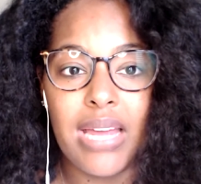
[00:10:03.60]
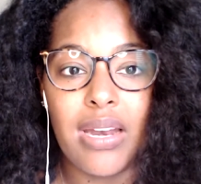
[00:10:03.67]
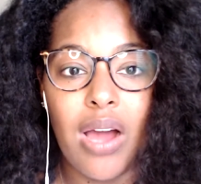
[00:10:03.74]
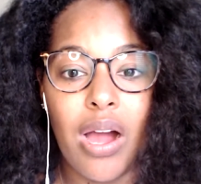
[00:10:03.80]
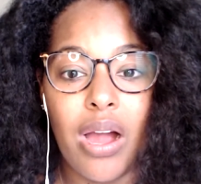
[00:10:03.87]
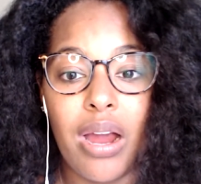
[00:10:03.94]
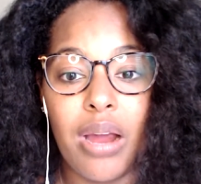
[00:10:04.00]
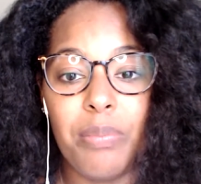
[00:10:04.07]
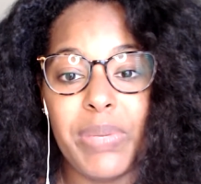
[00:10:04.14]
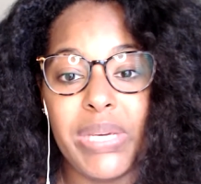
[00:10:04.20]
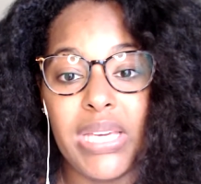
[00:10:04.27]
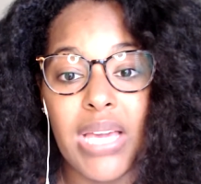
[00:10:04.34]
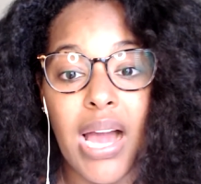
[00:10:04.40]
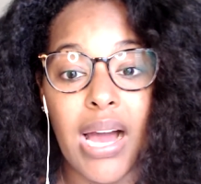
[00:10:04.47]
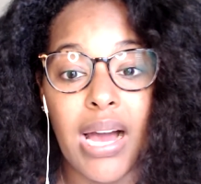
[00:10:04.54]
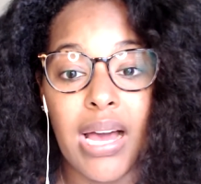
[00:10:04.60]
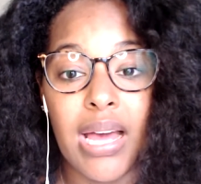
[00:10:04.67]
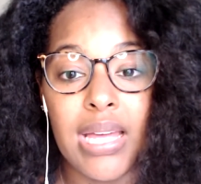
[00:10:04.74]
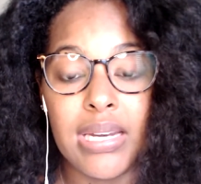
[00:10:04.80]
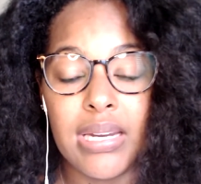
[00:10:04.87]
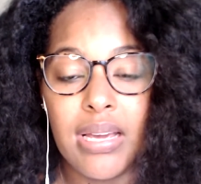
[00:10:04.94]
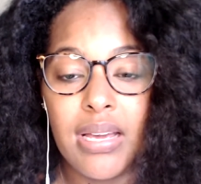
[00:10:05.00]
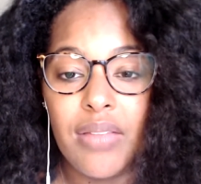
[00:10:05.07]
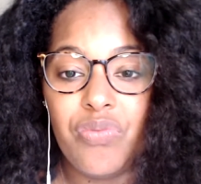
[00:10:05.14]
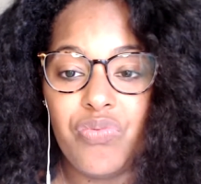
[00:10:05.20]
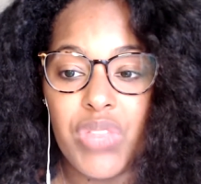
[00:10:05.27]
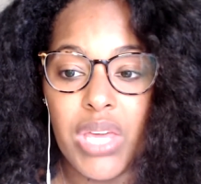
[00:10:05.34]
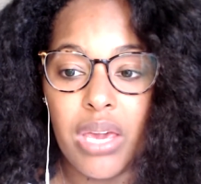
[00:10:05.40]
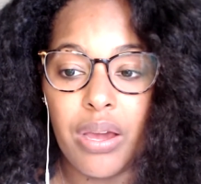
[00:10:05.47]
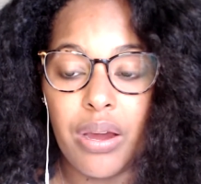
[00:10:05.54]
are beyond
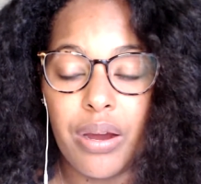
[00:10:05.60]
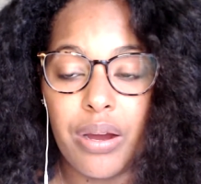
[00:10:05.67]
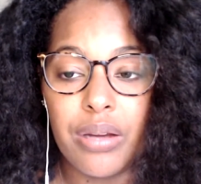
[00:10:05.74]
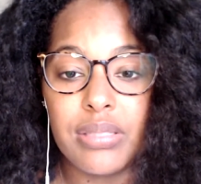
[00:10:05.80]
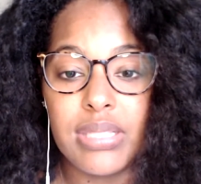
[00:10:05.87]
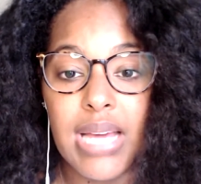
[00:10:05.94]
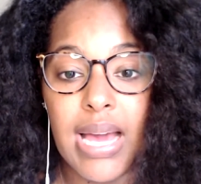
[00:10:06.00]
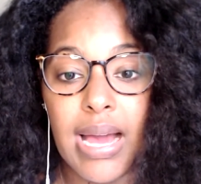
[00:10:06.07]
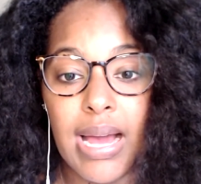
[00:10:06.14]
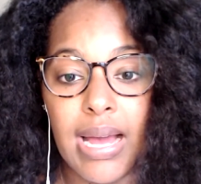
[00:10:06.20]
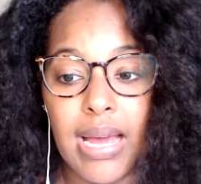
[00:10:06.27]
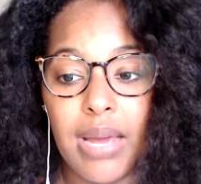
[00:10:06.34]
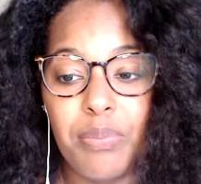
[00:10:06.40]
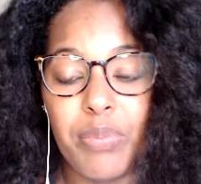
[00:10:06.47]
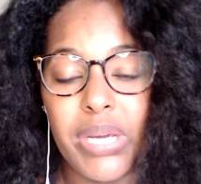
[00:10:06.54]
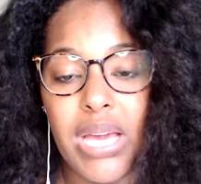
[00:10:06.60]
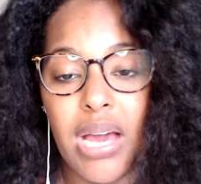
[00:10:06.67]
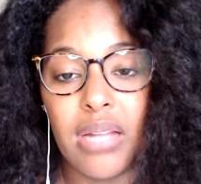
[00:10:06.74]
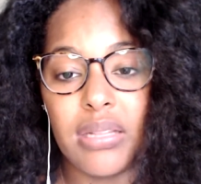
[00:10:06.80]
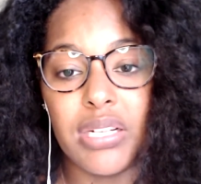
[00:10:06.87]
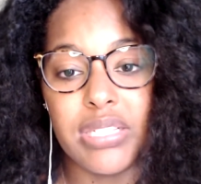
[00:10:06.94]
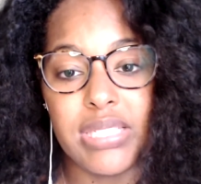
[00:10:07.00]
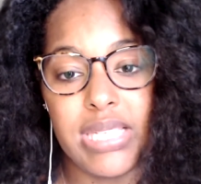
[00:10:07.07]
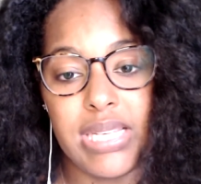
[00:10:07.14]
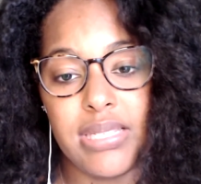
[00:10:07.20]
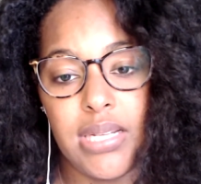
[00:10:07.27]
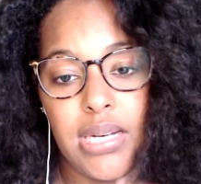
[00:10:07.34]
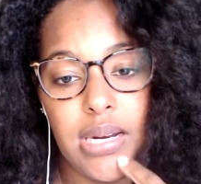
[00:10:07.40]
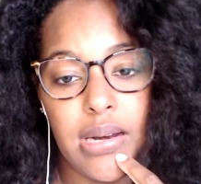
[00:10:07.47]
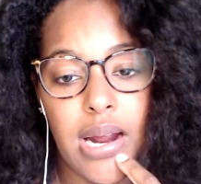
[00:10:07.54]
their time, beyond their
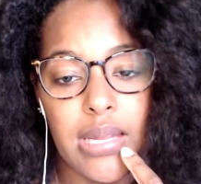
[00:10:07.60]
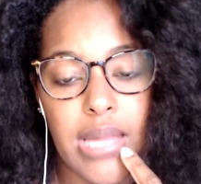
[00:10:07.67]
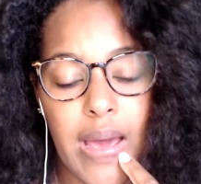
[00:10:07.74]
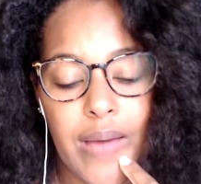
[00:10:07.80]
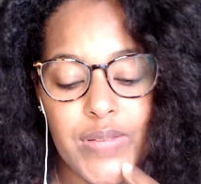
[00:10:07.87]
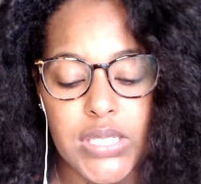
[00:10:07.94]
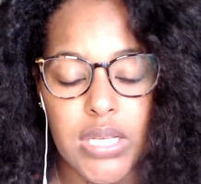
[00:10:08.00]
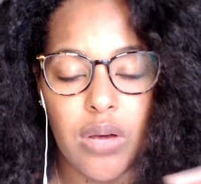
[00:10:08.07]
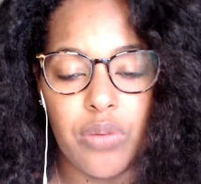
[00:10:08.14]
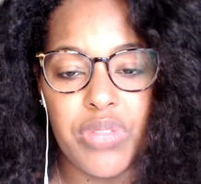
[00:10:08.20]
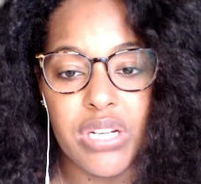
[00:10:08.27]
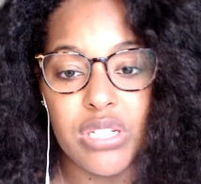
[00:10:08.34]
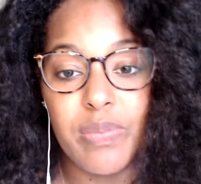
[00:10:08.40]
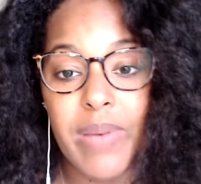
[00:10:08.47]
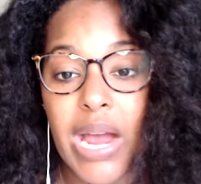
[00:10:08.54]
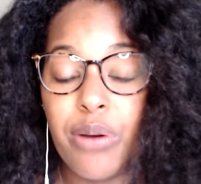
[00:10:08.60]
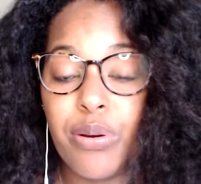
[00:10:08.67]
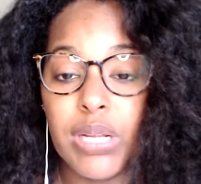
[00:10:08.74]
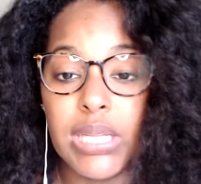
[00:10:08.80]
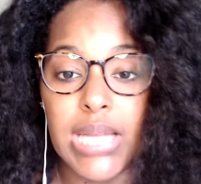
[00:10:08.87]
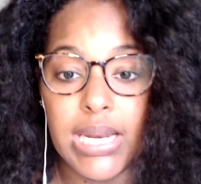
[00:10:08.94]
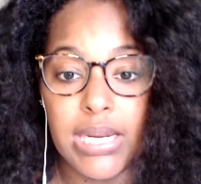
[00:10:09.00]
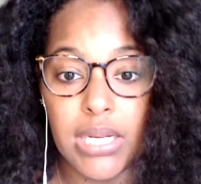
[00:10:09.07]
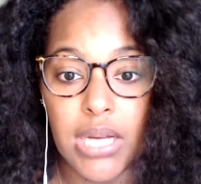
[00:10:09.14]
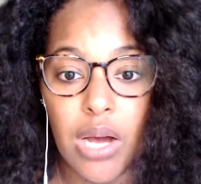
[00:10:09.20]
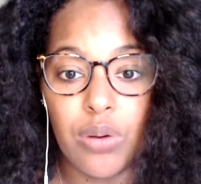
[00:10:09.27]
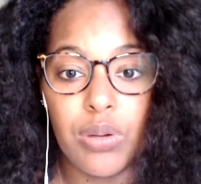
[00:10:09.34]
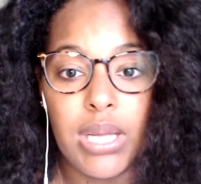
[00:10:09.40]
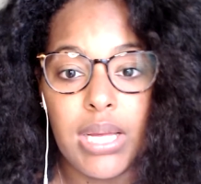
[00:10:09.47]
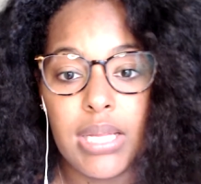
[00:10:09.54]
season in our life. So there's power in letting
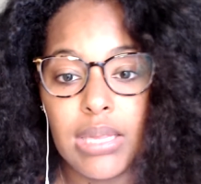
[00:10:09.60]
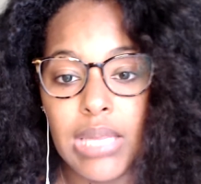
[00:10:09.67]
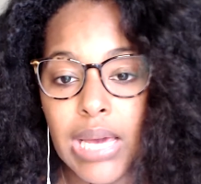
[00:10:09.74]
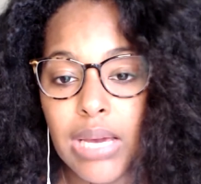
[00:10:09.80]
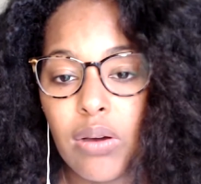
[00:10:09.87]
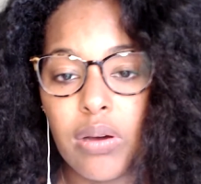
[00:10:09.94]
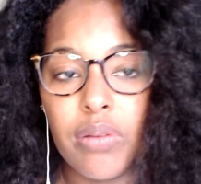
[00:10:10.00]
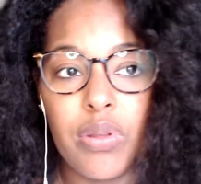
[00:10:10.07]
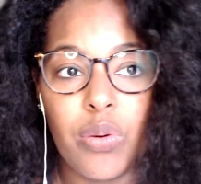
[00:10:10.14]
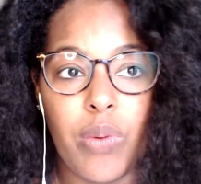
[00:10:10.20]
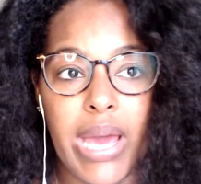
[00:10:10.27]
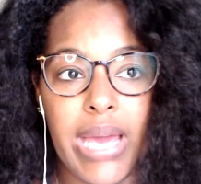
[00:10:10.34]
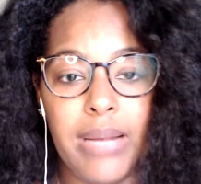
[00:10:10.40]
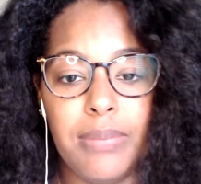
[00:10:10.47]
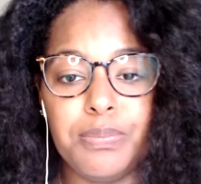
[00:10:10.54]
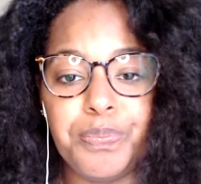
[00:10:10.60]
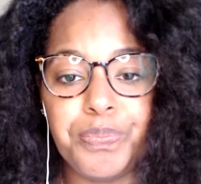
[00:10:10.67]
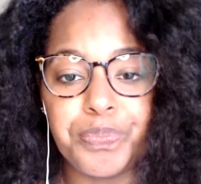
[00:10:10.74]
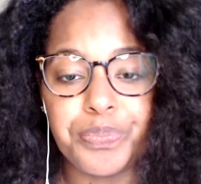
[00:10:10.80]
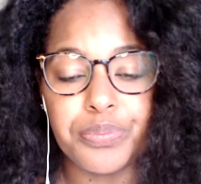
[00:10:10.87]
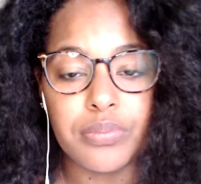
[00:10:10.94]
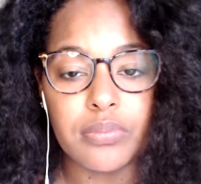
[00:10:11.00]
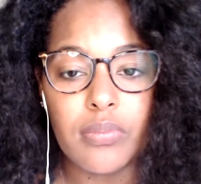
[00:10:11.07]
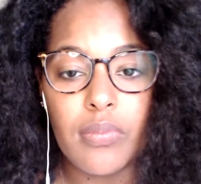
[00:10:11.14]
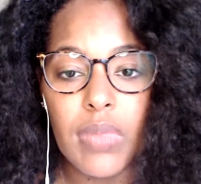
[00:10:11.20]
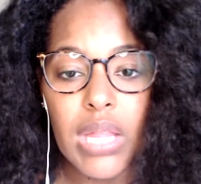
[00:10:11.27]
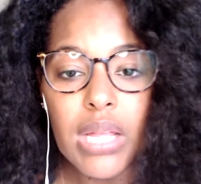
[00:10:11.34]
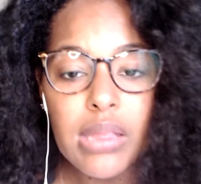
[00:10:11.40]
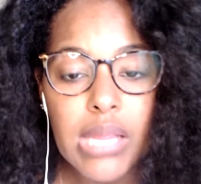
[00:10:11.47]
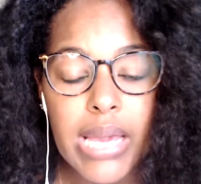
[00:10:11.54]
go. Let go of the weight.
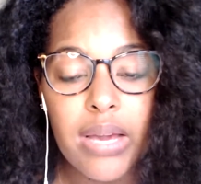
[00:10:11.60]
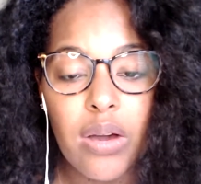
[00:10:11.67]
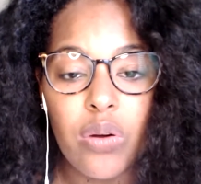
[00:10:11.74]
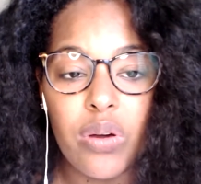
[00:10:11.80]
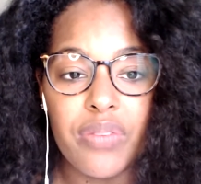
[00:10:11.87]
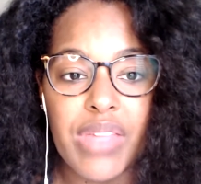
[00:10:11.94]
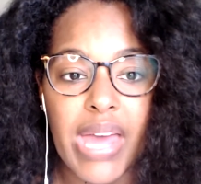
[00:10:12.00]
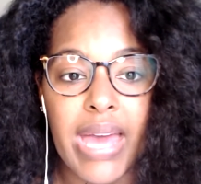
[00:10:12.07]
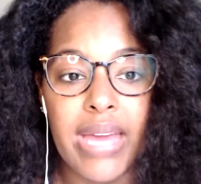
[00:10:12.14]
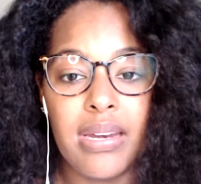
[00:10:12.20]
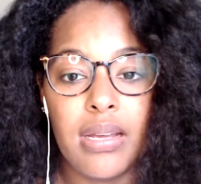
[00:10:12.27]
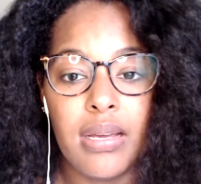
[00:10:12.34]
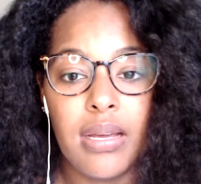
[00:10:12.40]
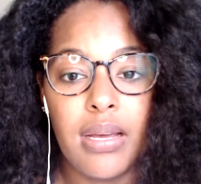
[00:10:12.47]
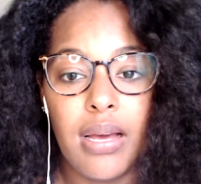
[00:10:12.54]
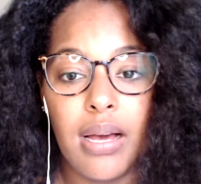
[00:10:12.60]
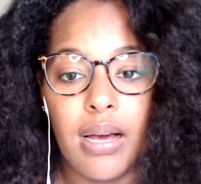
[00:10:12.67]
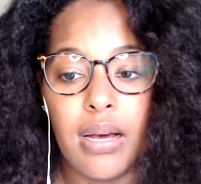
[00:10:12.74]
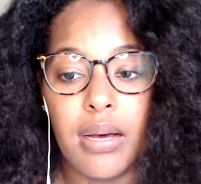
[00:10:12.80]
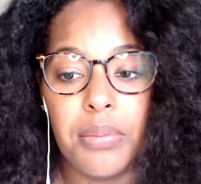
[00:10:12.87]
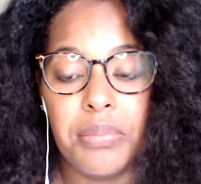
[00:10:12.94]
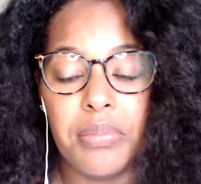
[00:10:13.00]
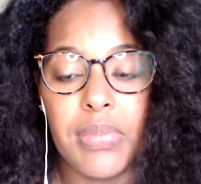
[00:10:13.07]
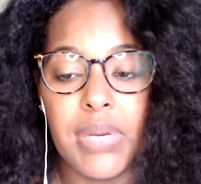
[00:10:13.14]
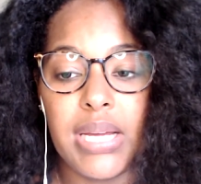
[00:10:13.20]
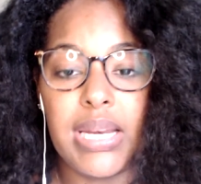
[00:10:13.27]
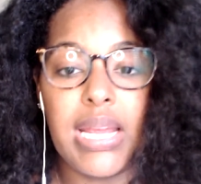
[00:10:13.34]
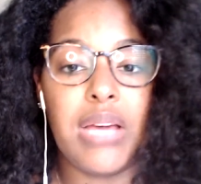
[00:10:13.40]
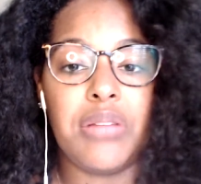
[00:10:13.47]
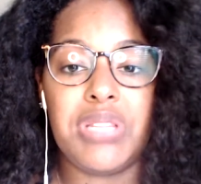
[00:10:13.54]
Let go of that
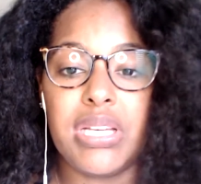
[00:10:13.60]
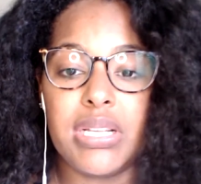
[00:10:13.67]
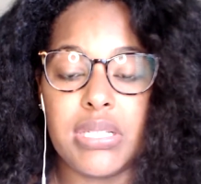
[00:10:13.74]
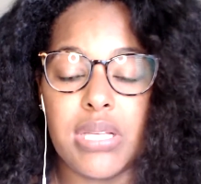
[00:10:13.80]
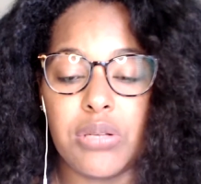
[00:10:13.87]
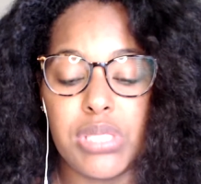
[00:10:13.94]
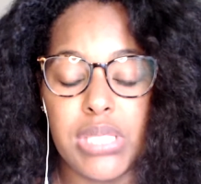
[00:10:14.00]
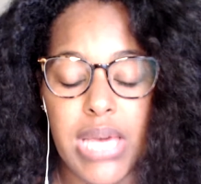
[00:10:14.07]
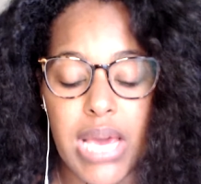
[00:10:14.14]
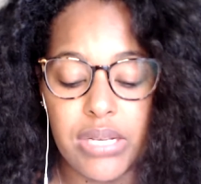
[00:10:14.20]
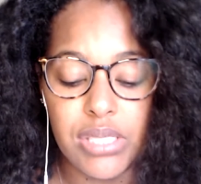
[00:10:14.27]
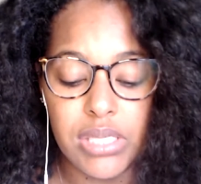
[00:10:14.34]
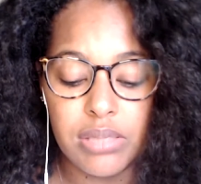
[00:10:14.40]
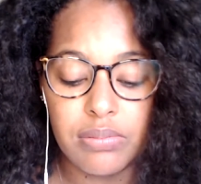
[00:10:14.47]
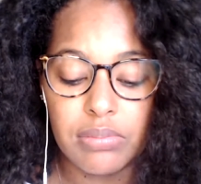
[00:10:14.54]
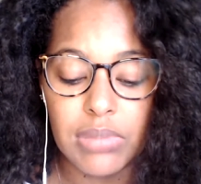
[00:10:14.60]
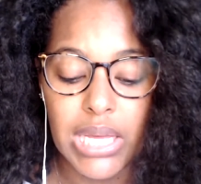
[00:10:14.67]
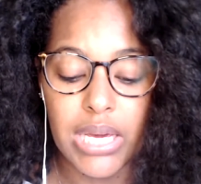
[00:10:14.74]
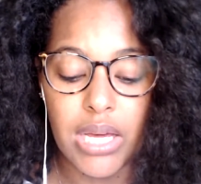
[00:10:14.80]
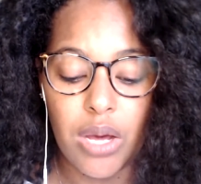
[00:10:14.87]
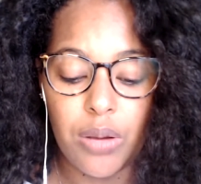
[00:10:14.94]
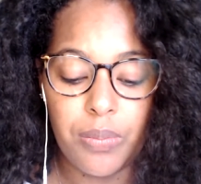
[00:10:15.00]
unhealthy association. Let go.